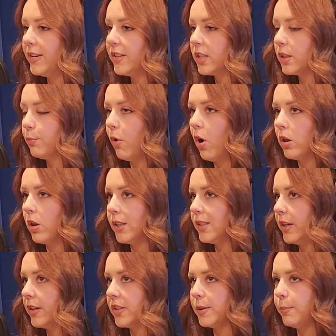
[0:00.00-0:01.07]
a small, let's
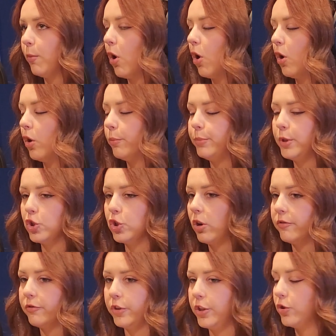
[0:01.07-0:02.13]
say a small
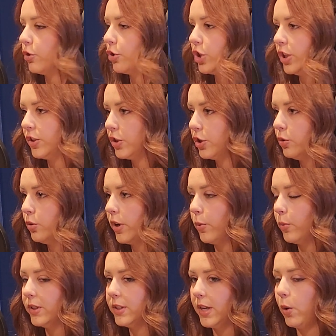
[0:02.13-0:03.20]
Bichon Frise or Shih Tzu, it
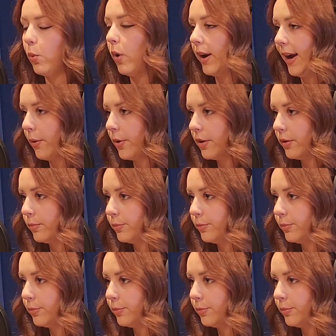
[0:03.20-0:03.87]
would take 1 hour.